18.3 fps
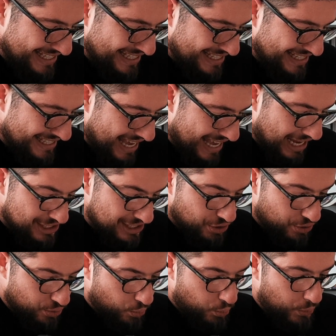yeah,
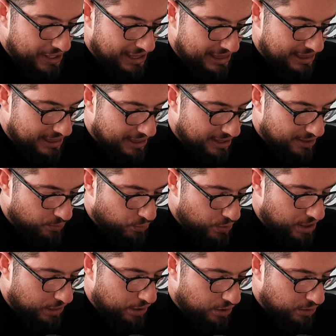so
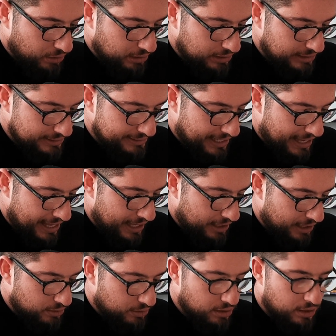with all these
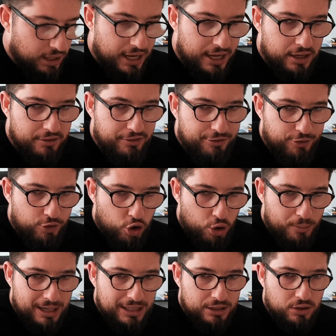angle and
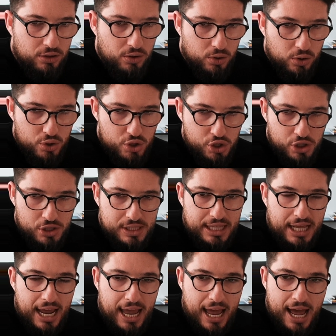format conclusions
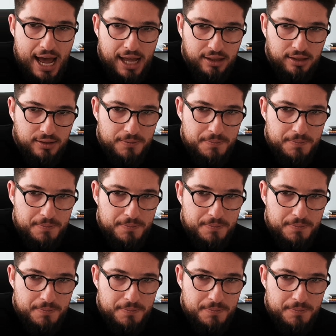that I had,